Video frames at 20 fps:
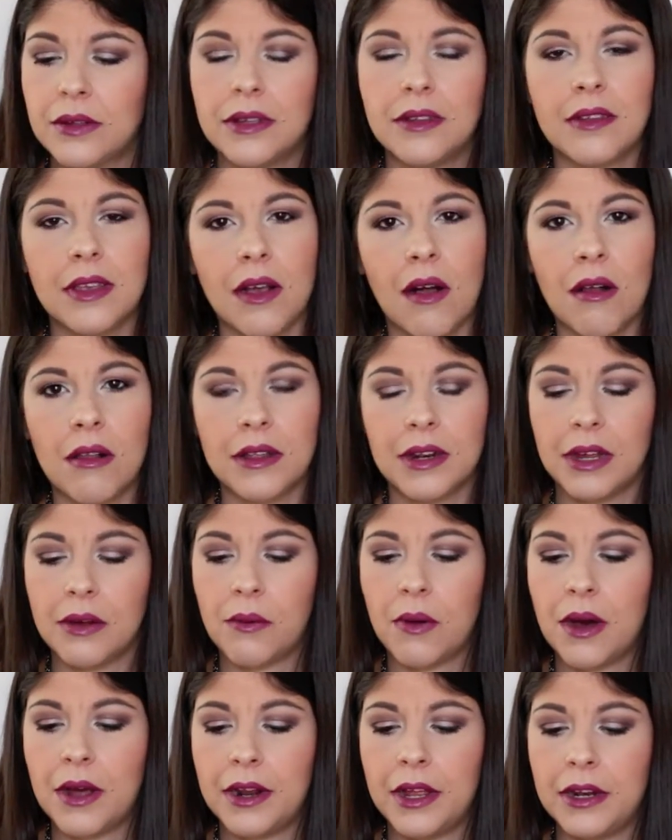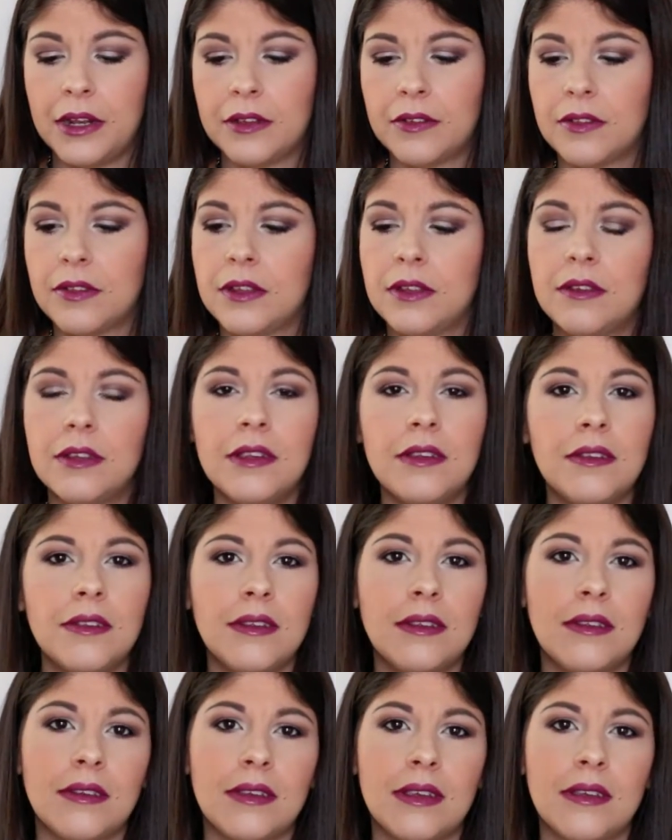is the holiday one, and it's the "'Tis
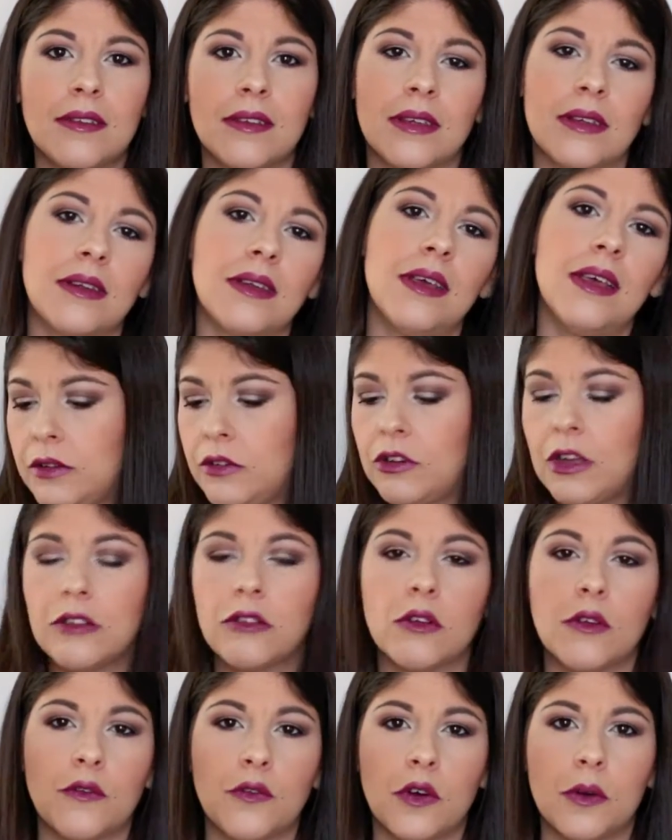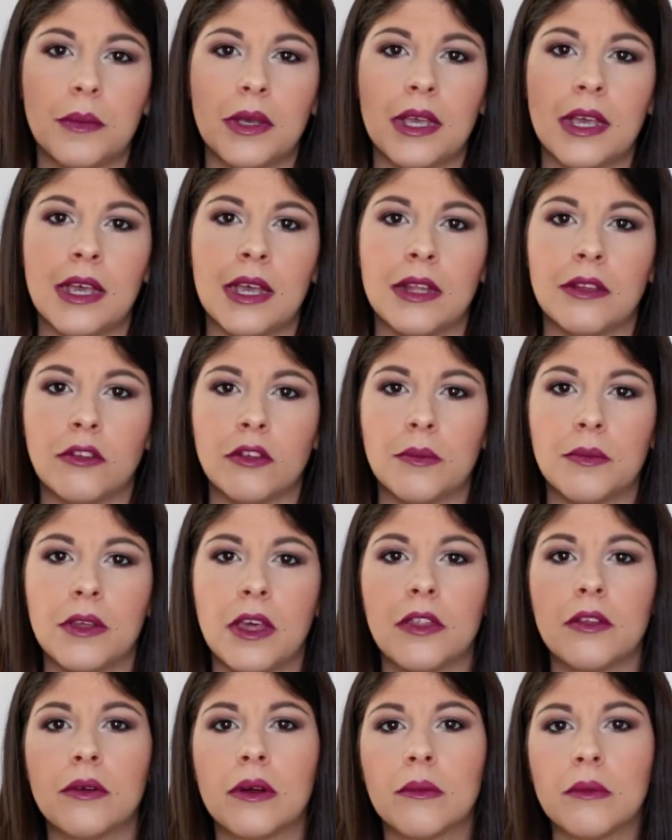the Season" Gentle Foaming Hand Soap. The
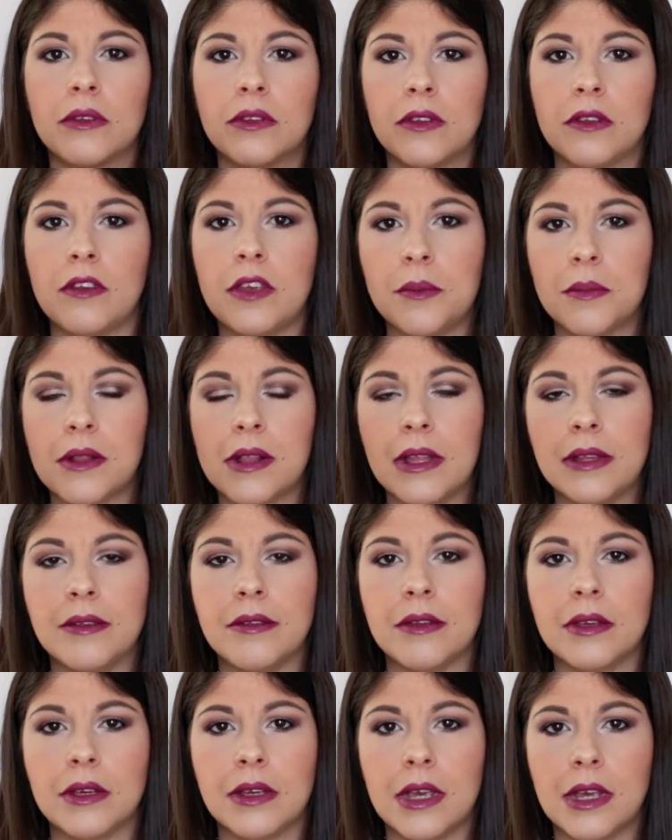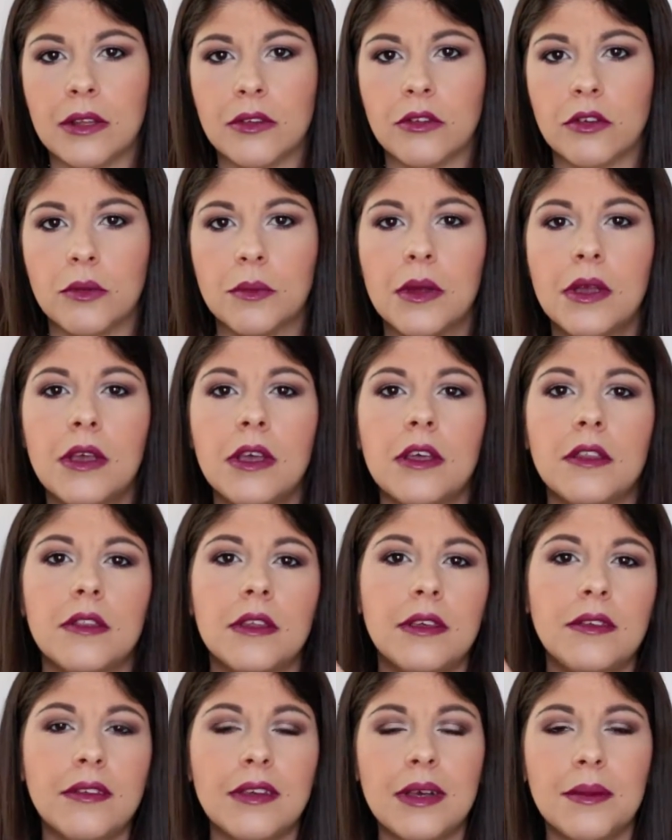other one was a deep cleansing hand soap.
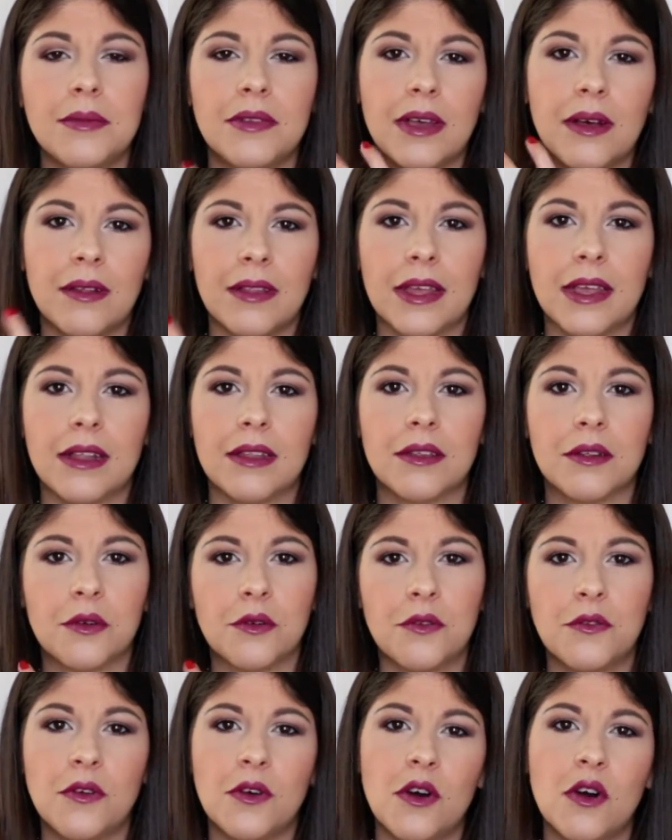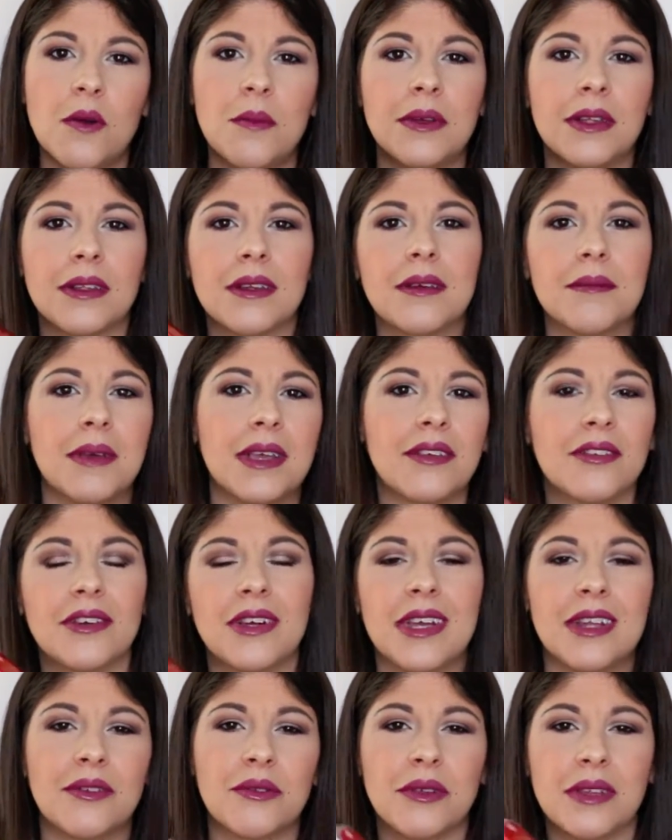This comes out like a little foam. It makes your
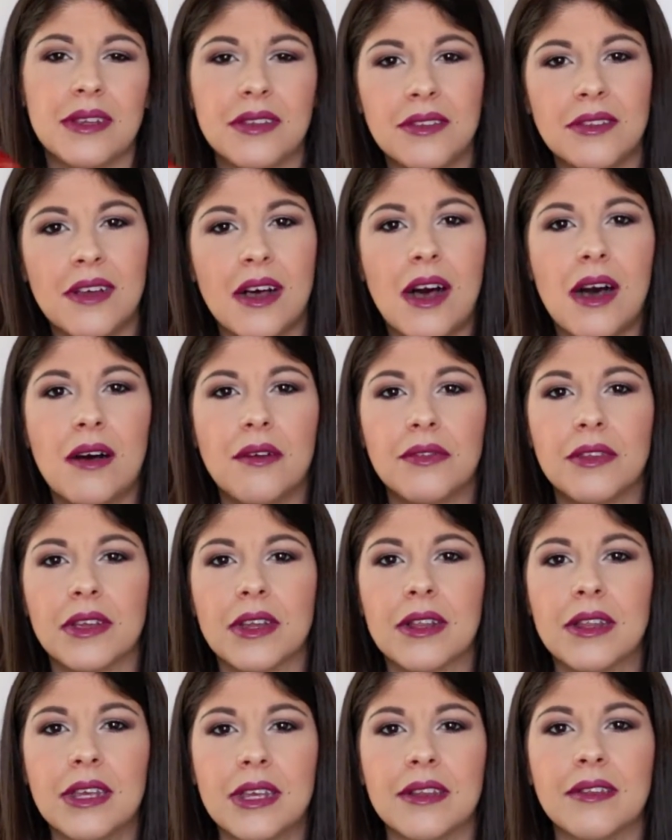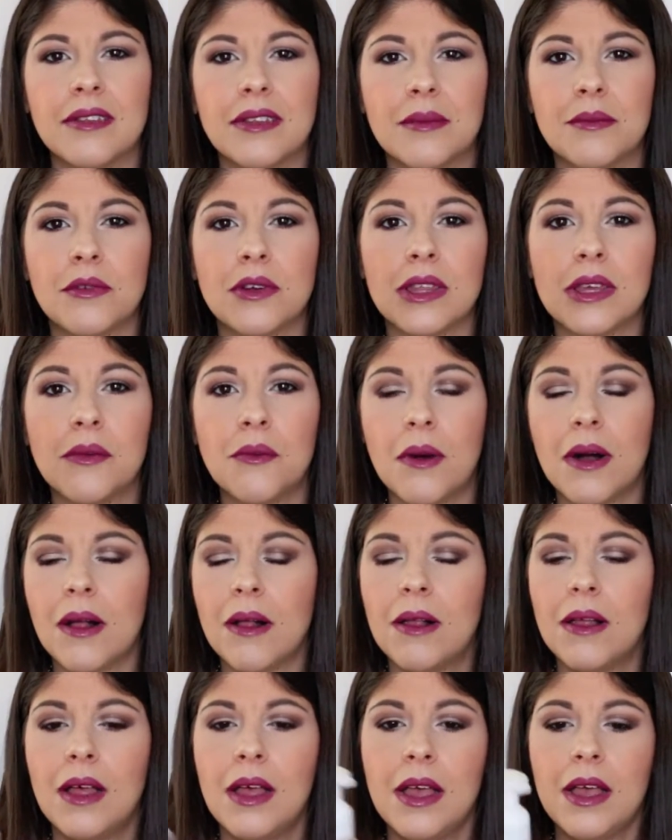hands really soft. It cleans them really
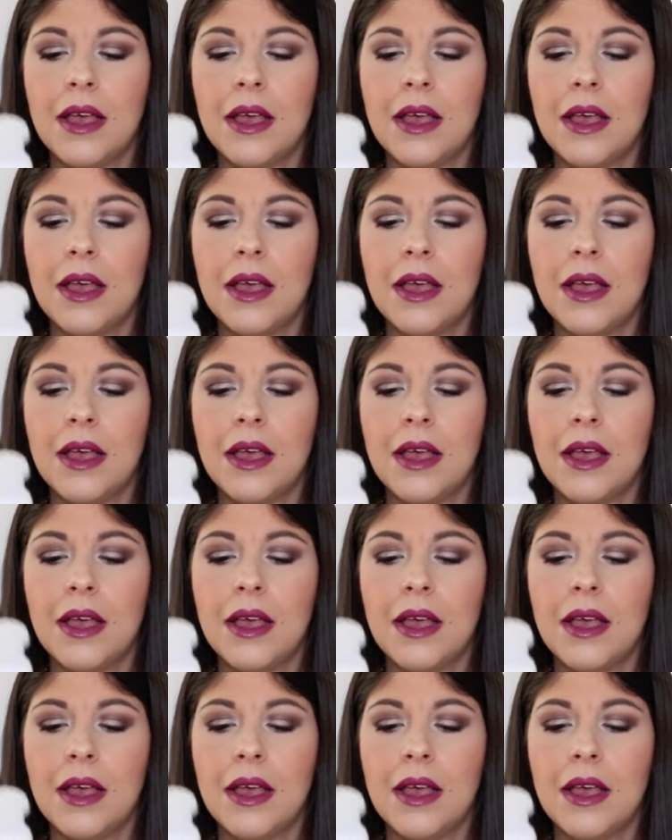well.